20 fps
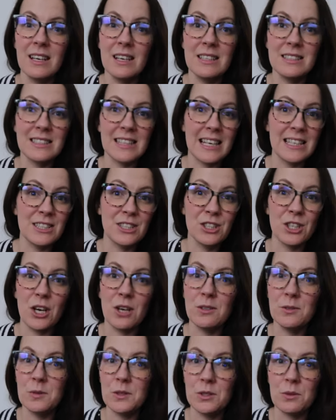a slice of
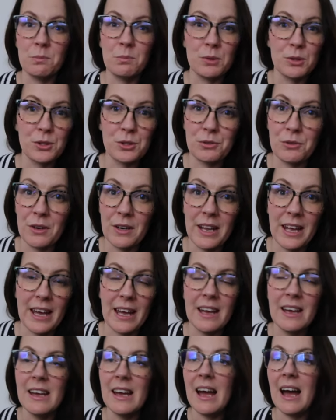toast with some butter on
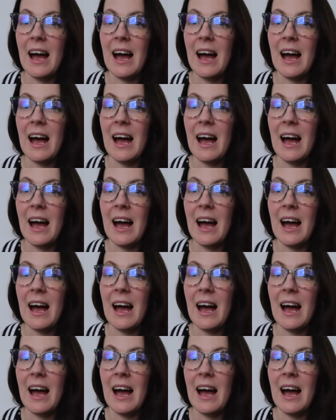it,